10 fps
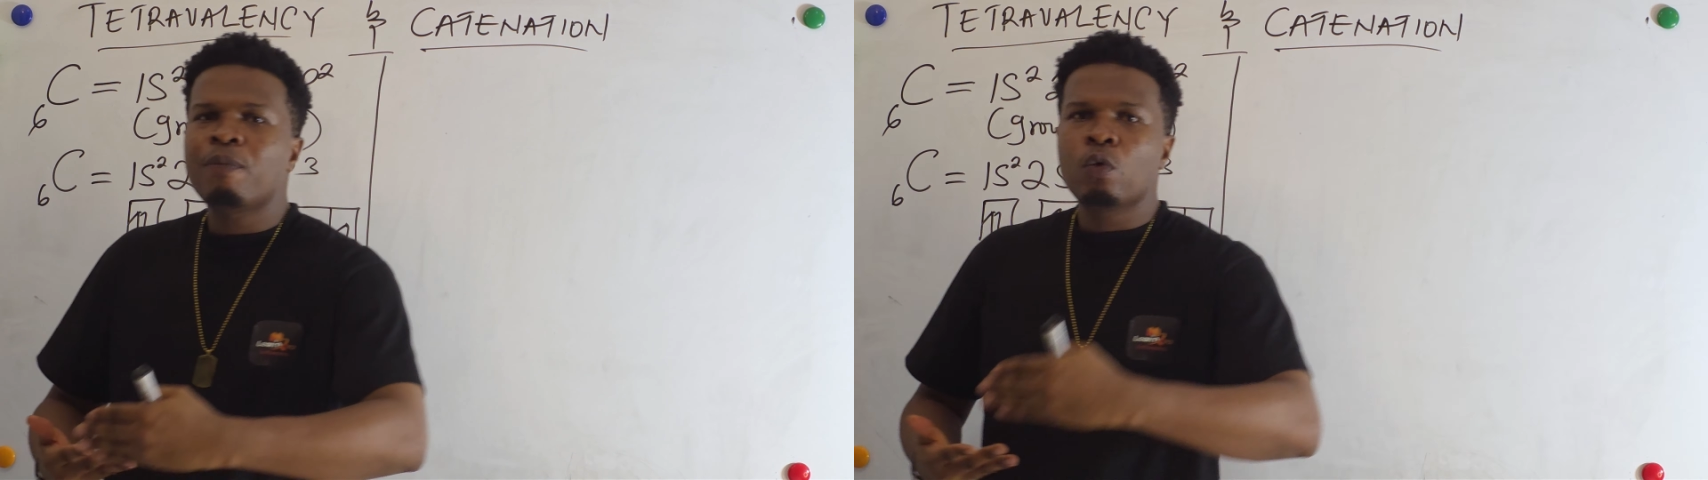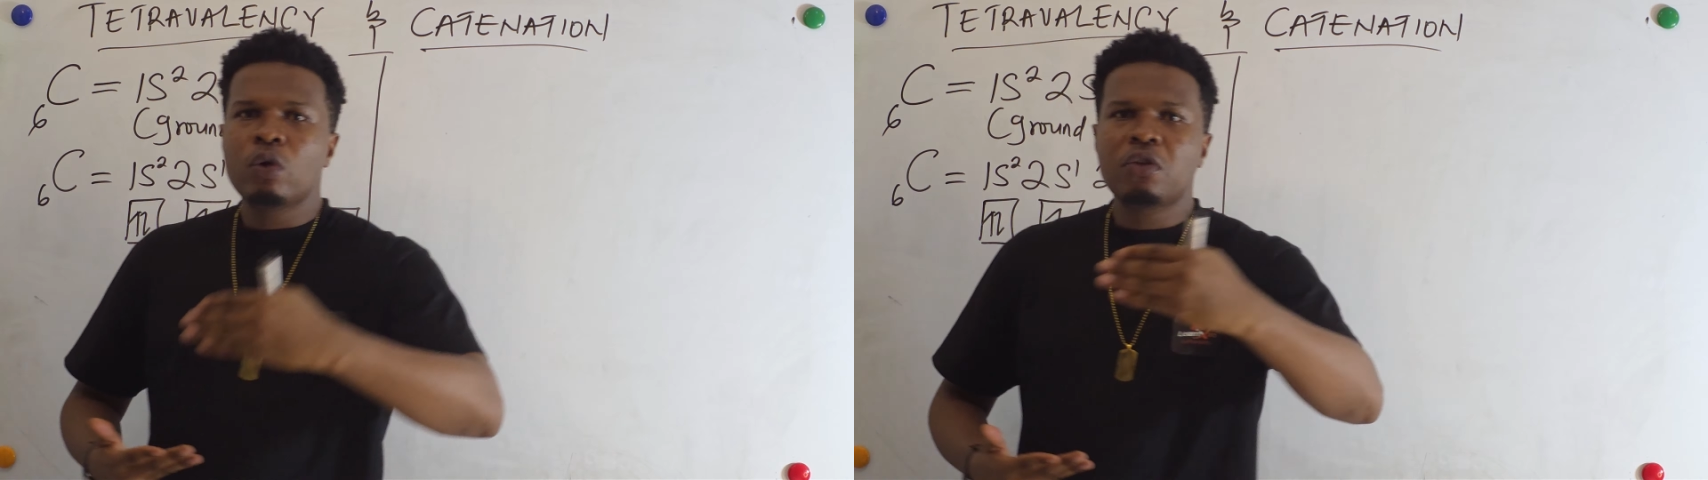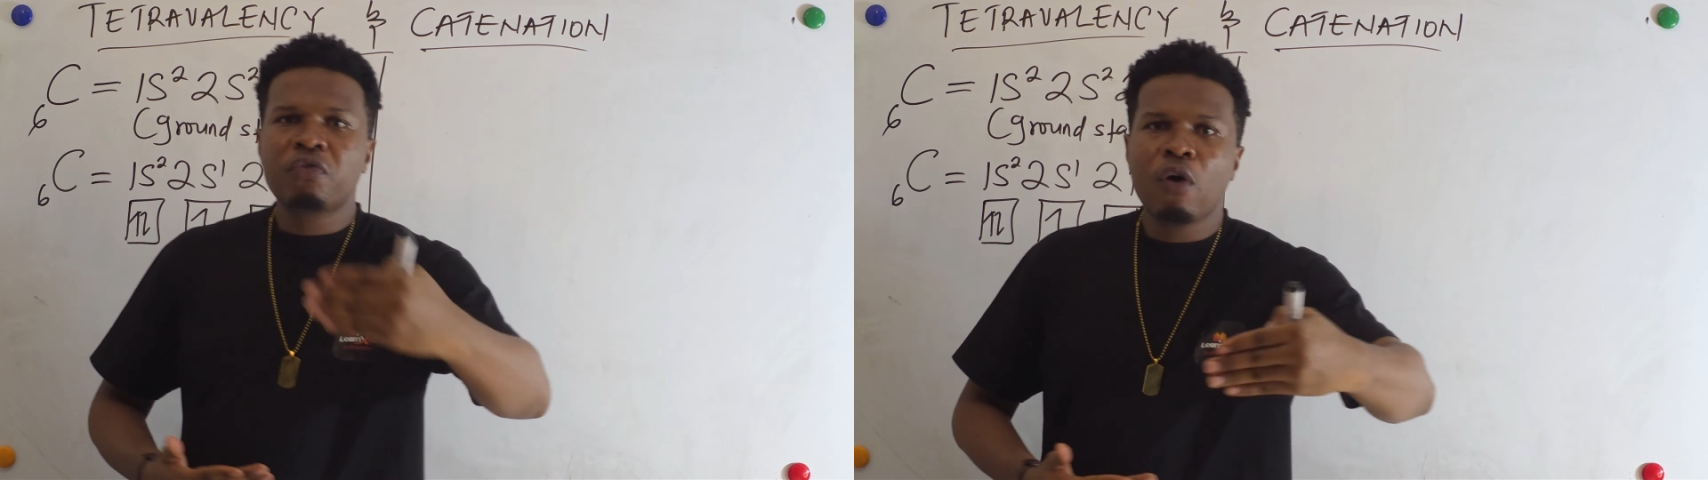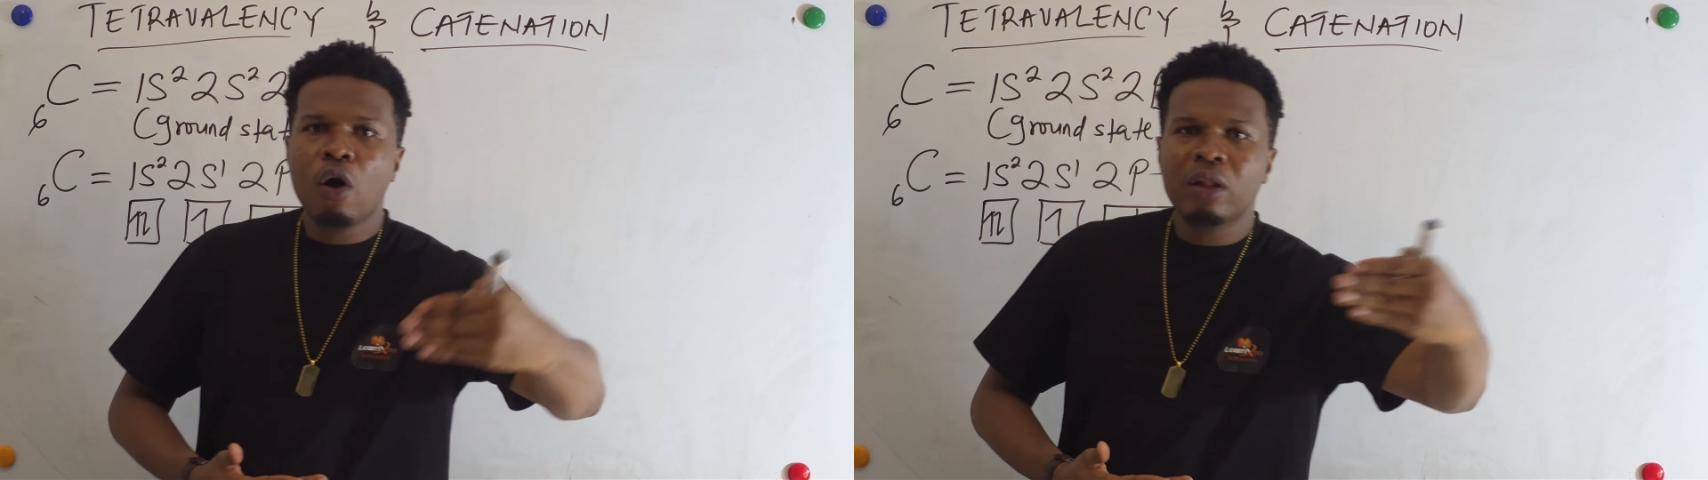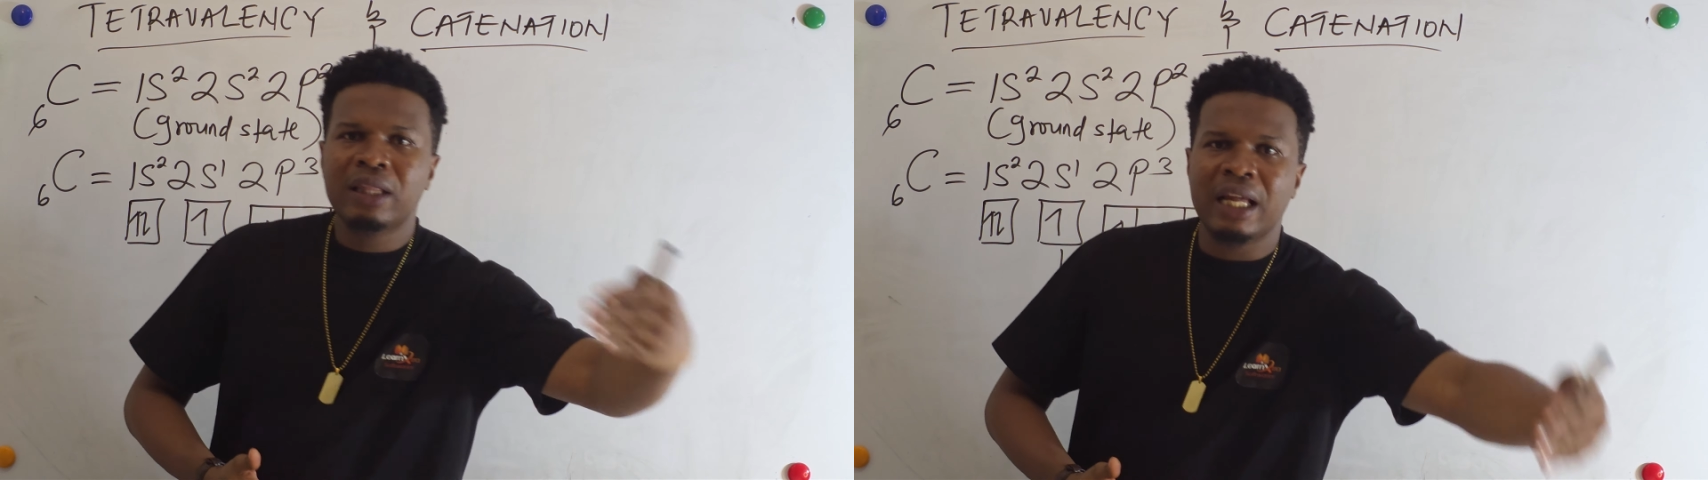with
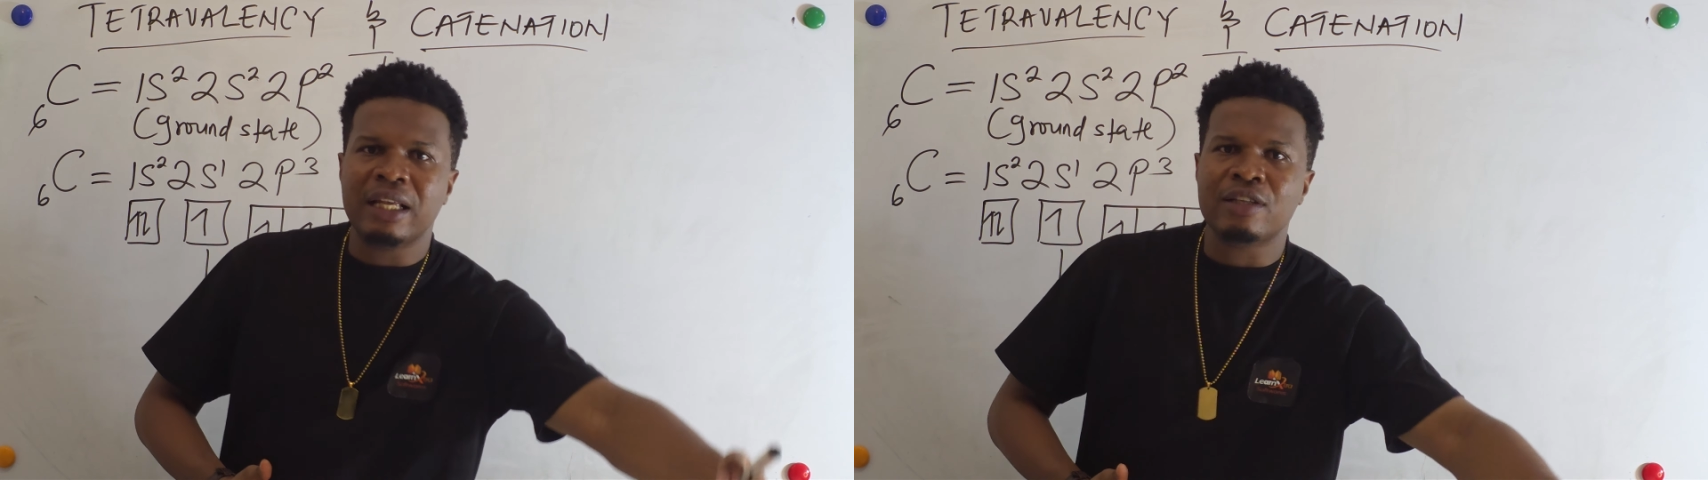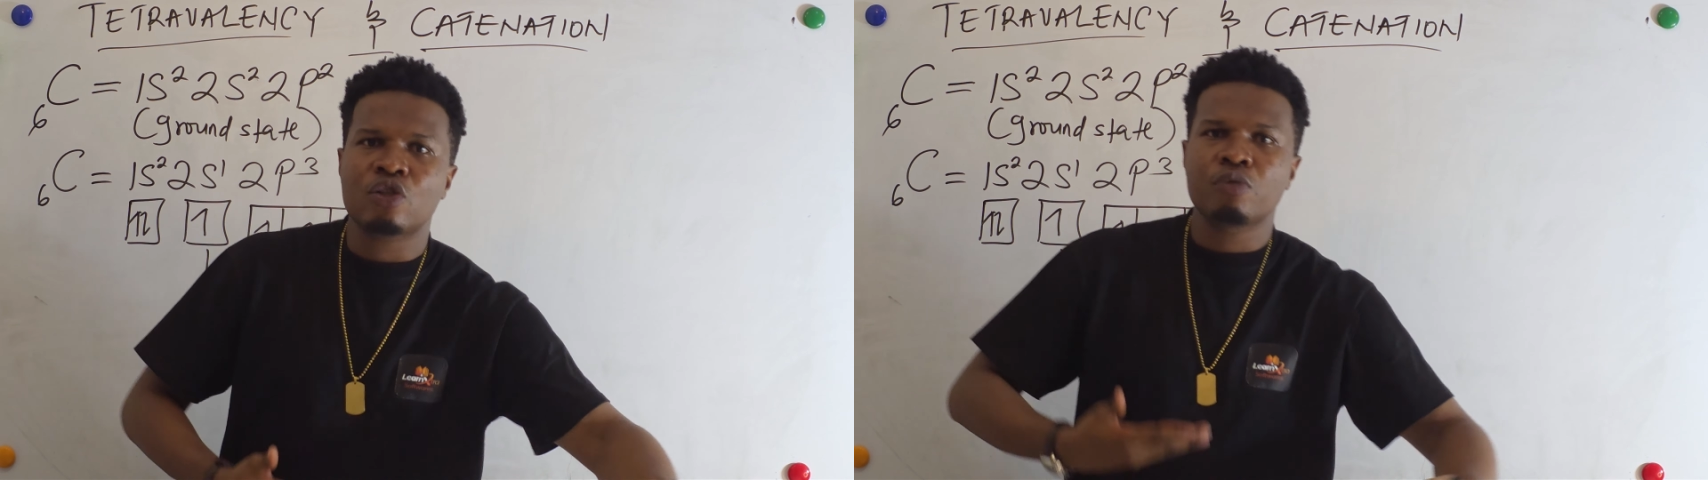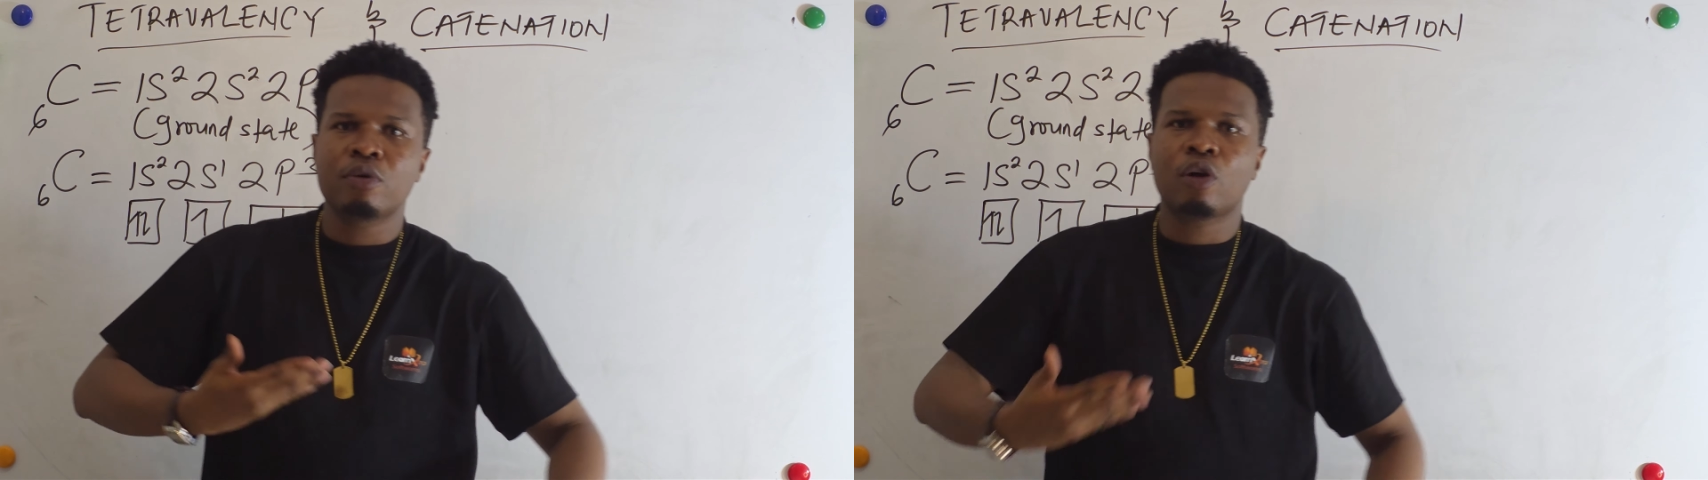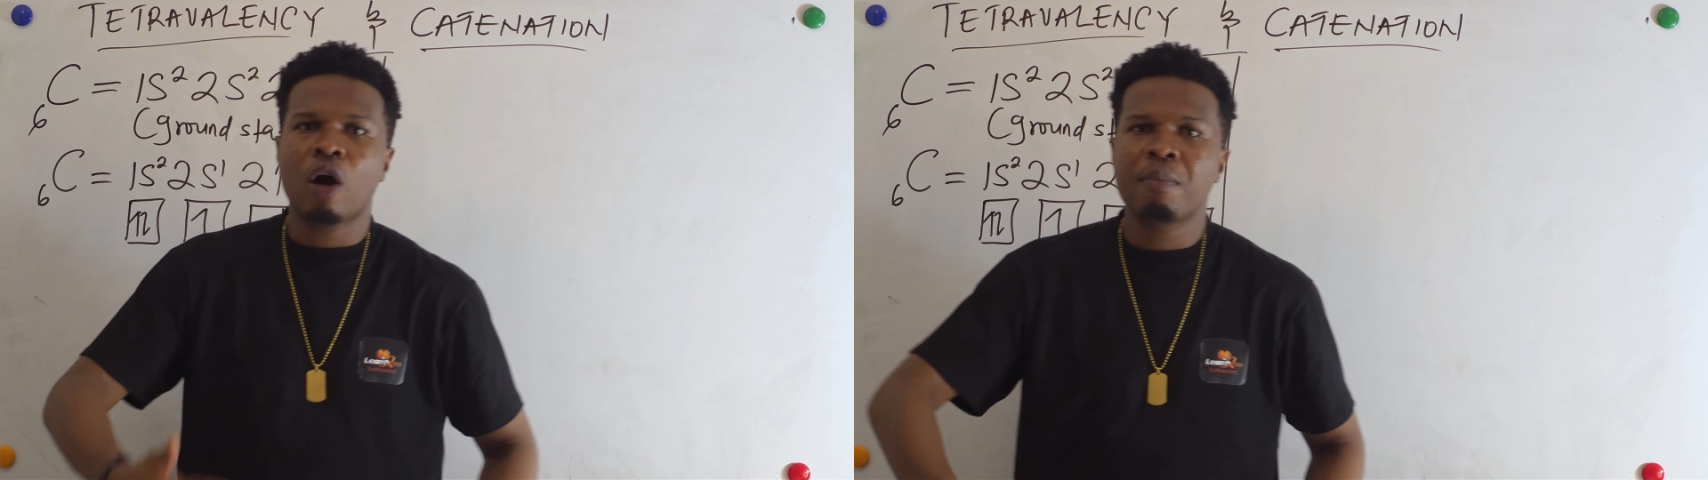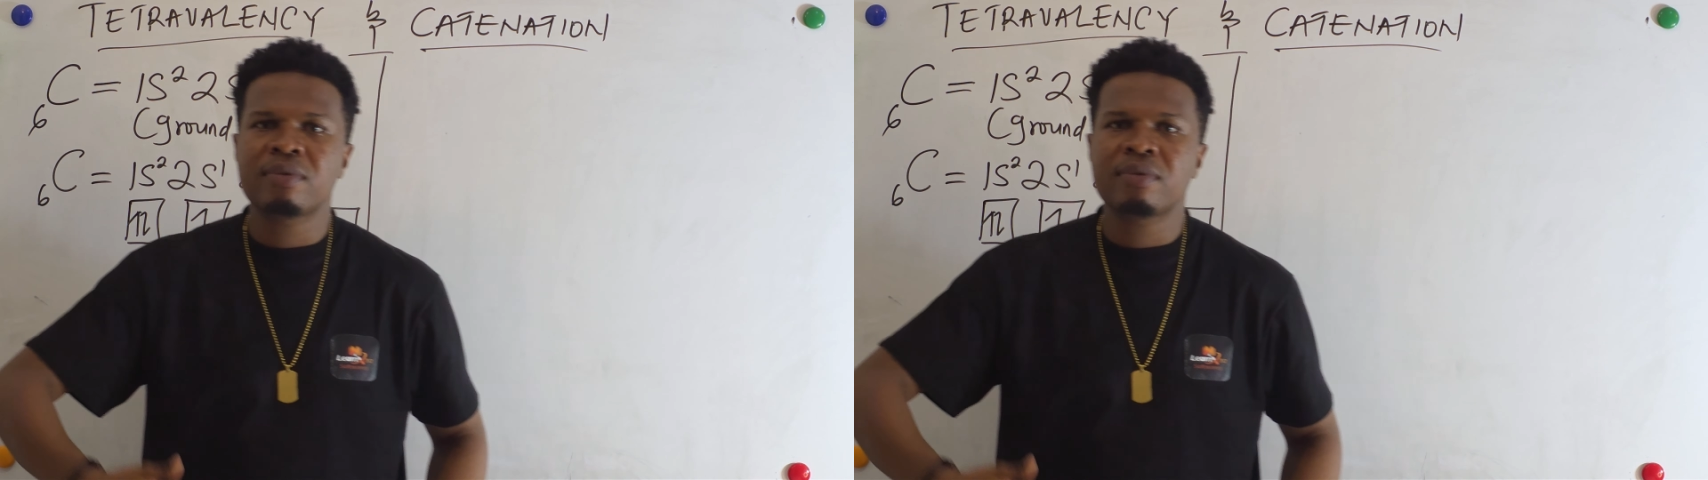4 things to become